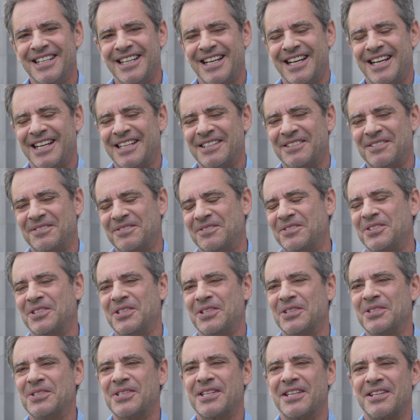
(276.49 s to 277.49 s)
And for
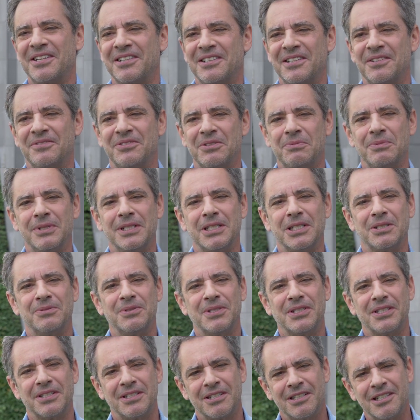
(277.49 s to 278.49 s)
those that are unfamiliar
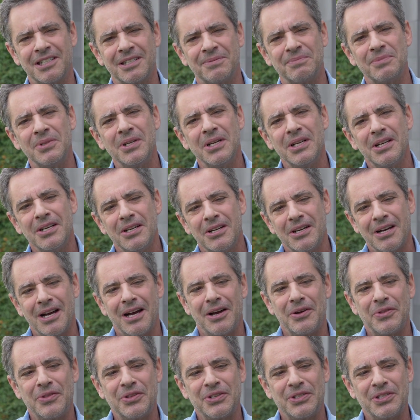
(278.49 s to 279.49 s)
with the term,
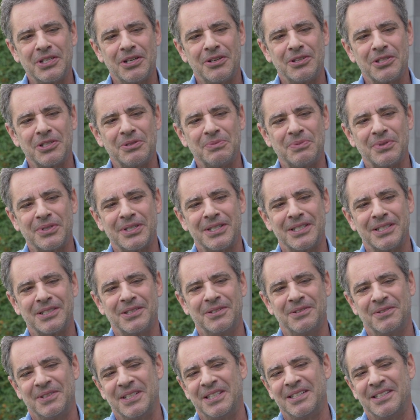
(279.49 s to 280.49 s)
the dodo
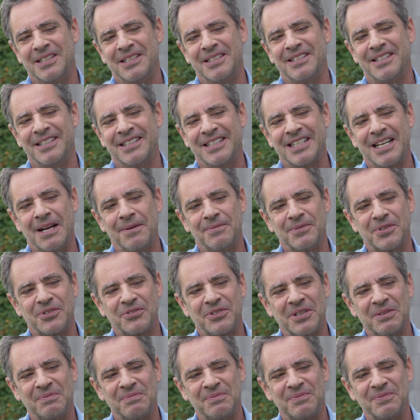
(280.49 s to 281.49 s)
bird, it comes
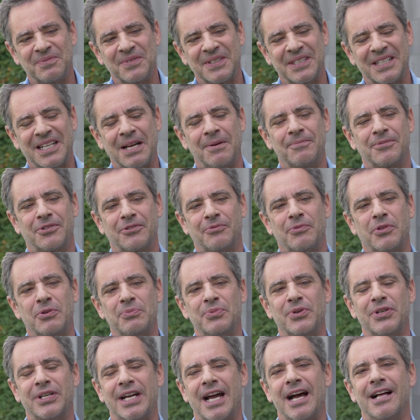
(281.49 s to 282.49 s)
from
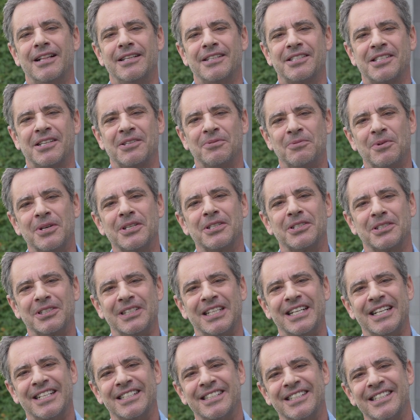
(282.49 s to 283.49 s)
the book Alice in
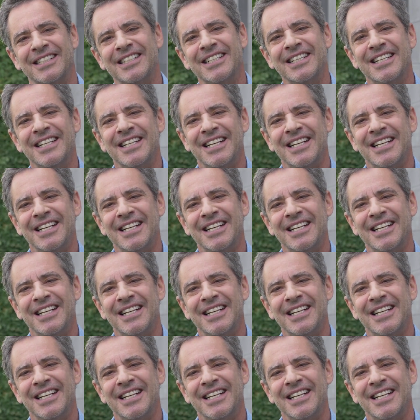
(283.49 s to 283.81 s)
Wonderland.